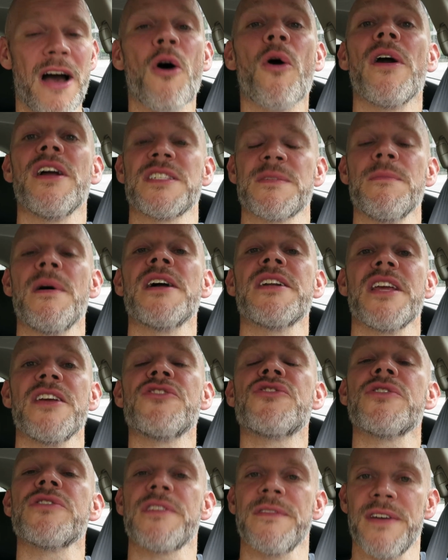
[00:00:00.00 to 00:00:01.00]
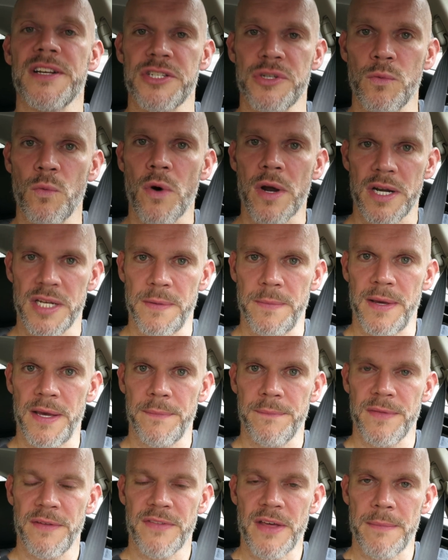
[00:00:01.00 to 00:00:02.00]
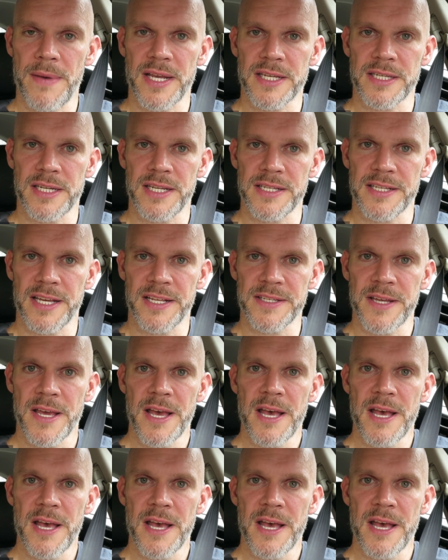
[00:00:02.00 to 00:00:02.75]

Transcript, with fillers: or as much intrusive as you want it to be, if that makes any sense.